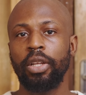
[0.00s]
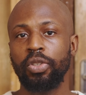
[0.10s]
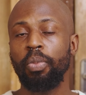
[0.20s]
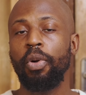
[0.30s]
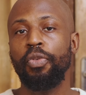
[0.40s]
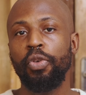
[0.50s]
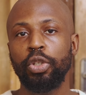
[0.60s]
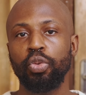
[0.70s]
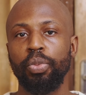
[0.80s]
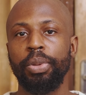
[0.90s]
and some of
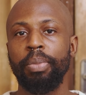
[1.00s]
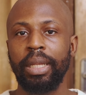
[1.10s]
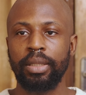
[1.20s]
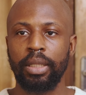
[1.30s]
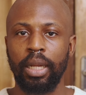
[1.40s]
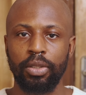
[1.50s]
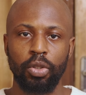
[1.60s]
which will be maintenance.